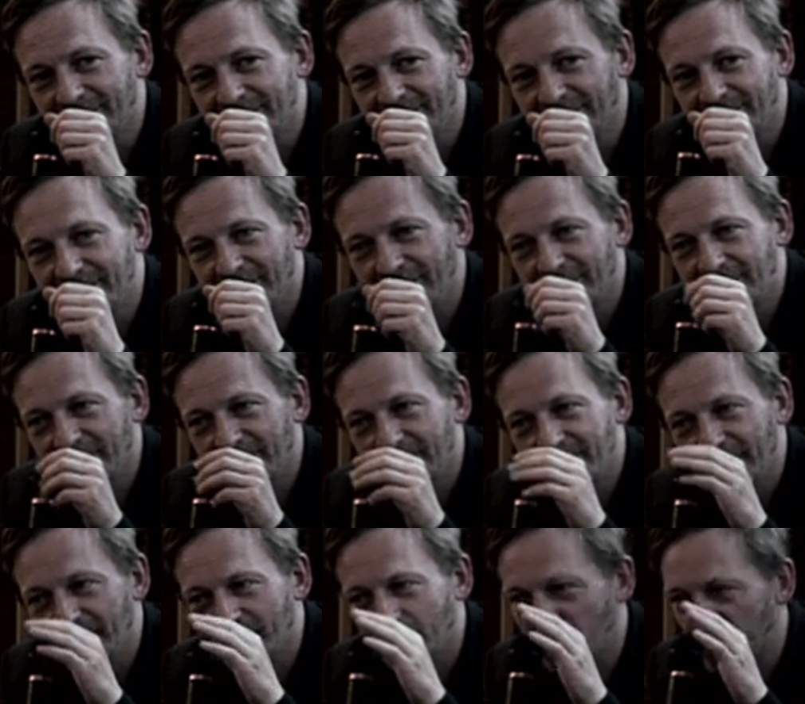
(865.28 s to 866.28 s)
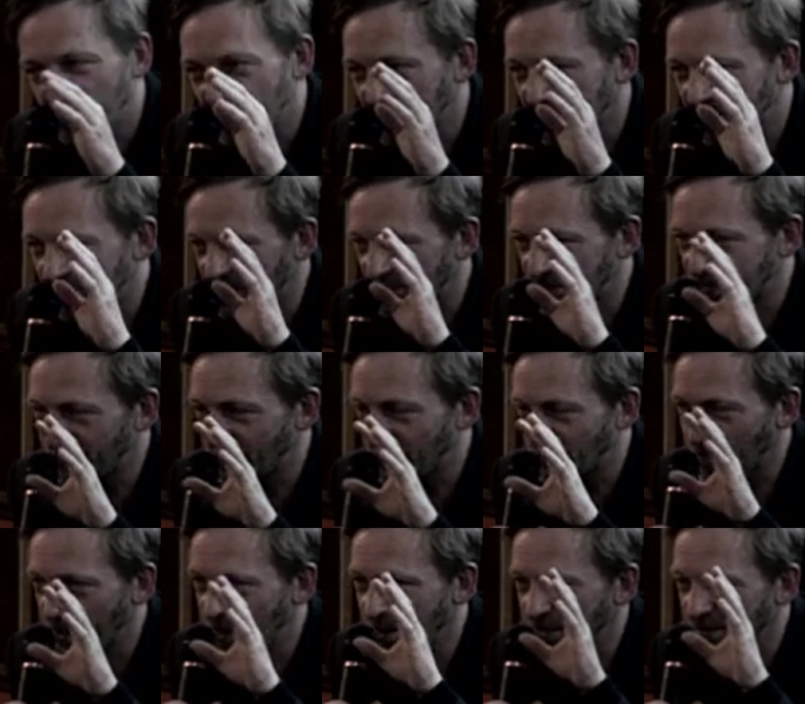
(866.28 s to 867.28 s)
Yeah, but his
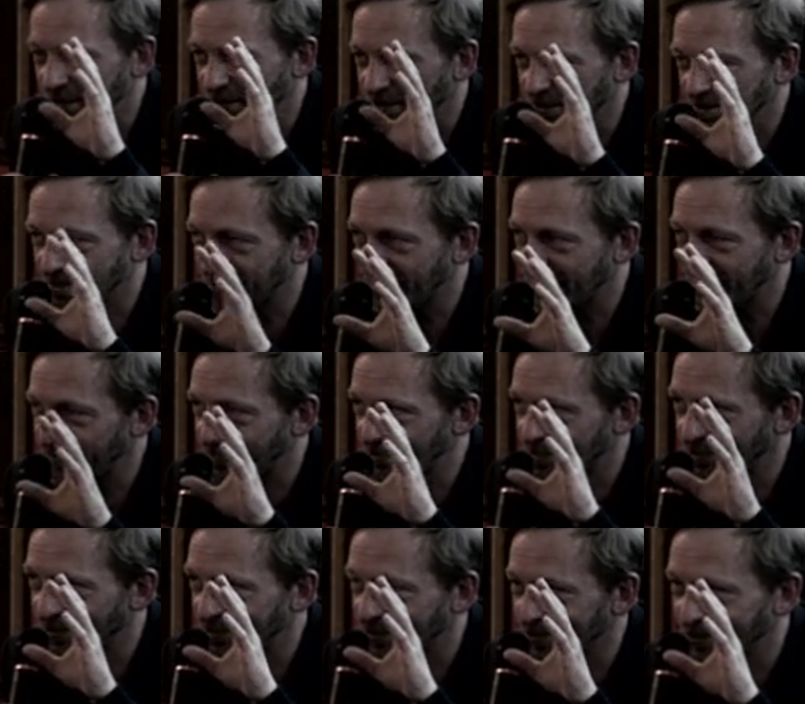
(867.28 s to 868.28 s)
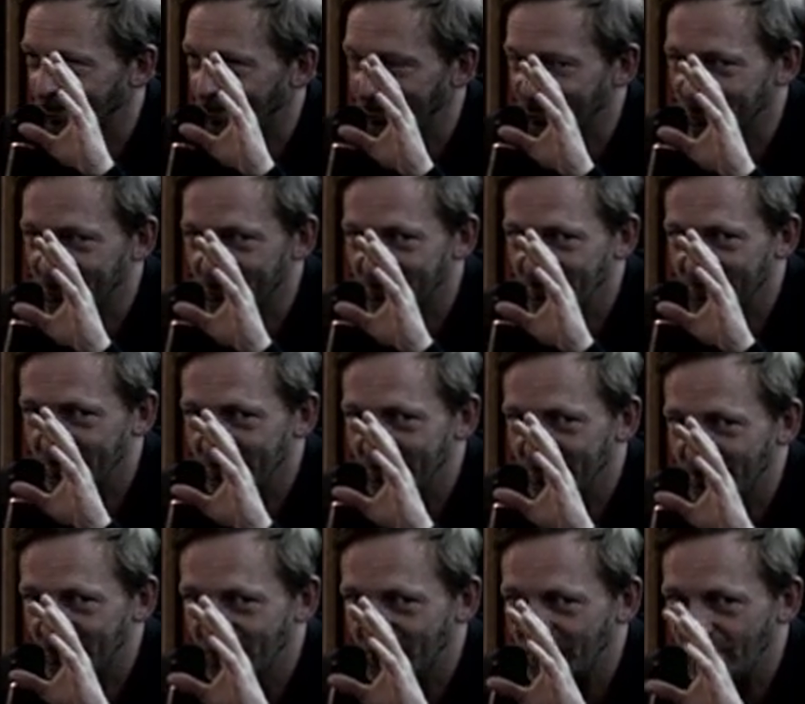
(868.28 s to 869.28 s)
paintings have such a
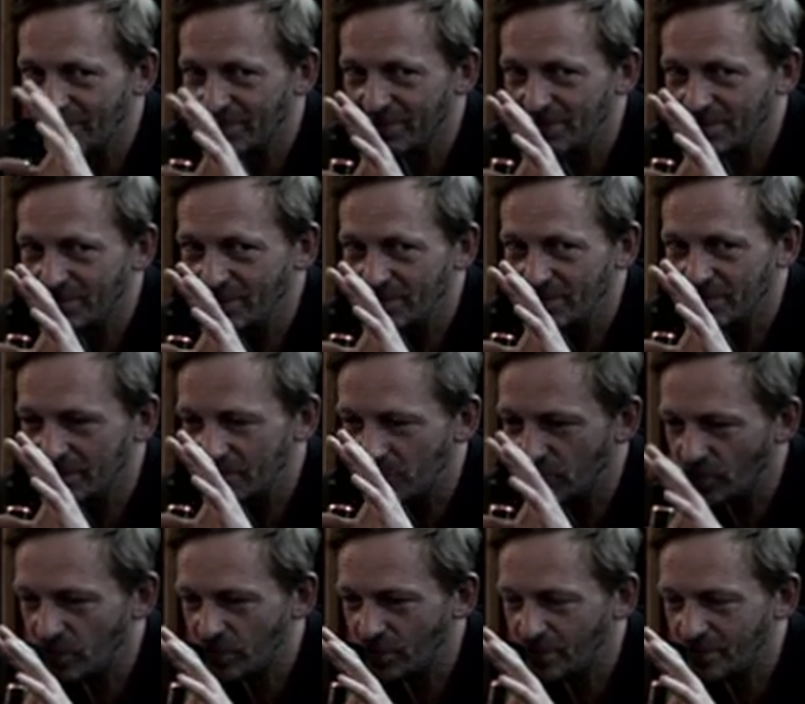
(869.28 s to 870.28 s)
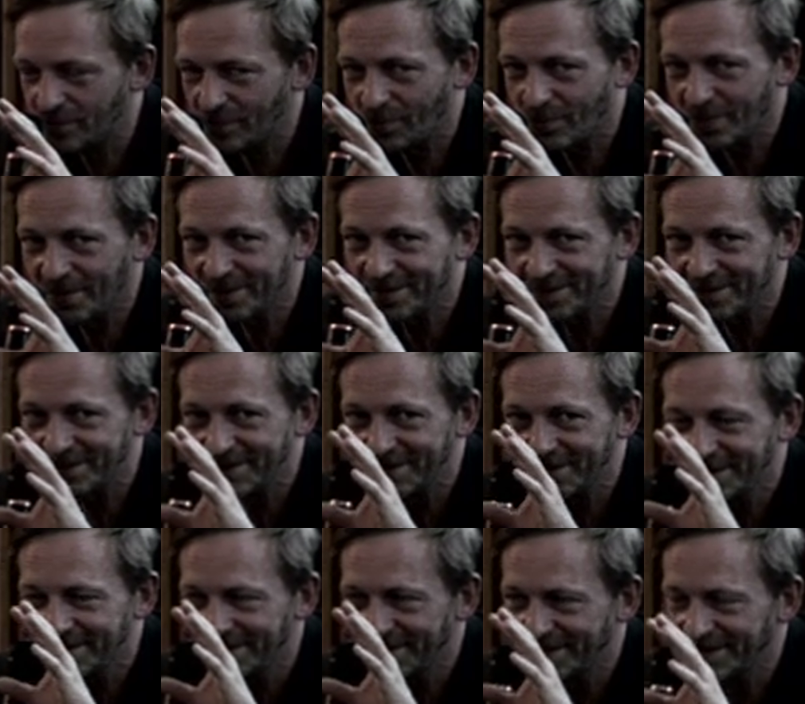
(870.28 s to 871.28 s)
slow quality.
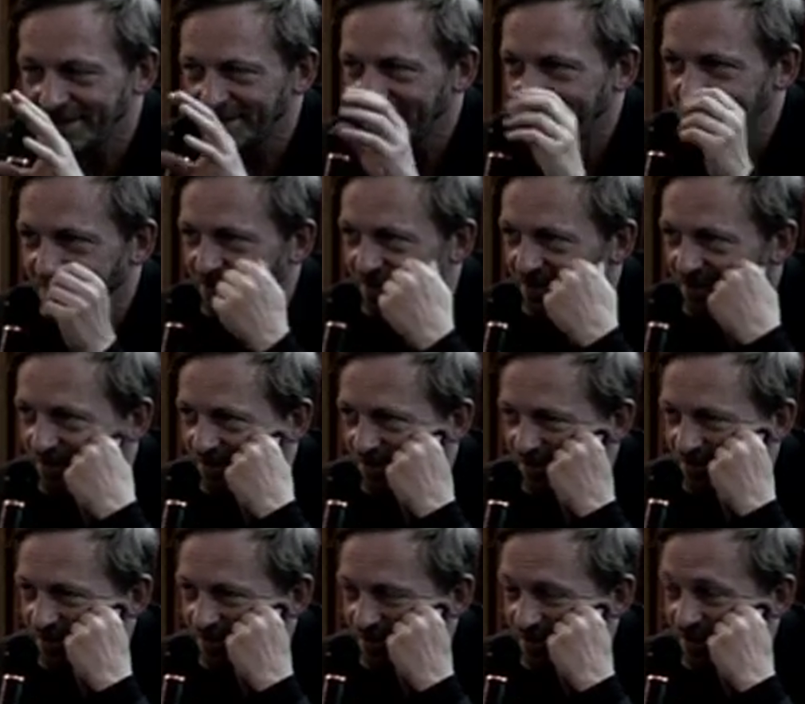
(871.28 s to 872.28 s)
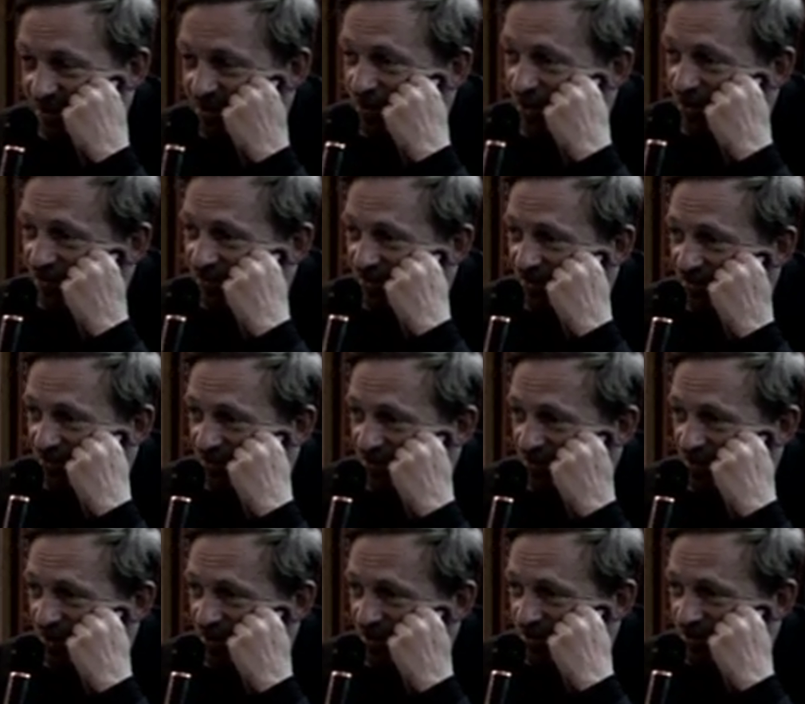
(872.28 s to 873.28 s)
Yeah, he's my favorite
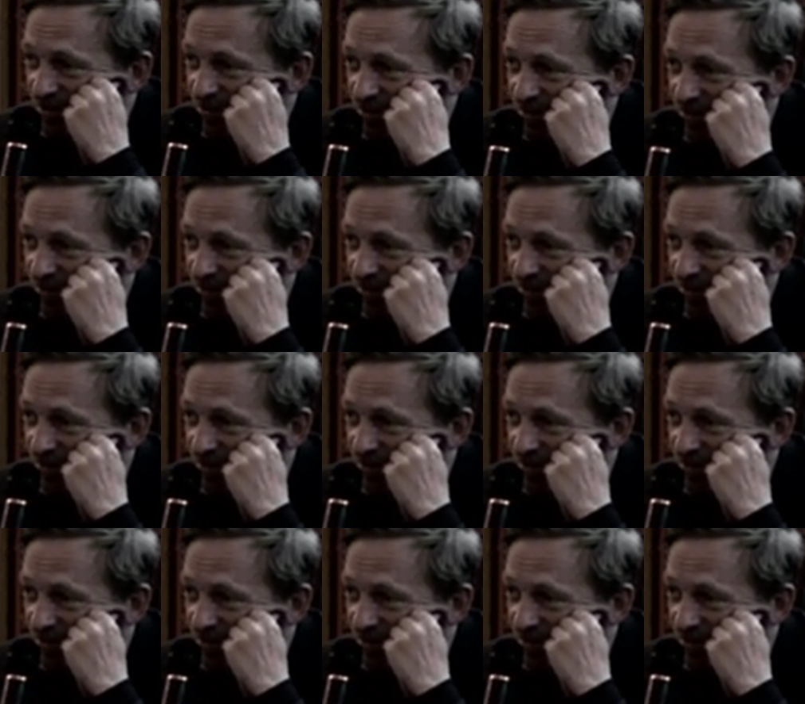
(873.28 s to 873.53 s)
painter,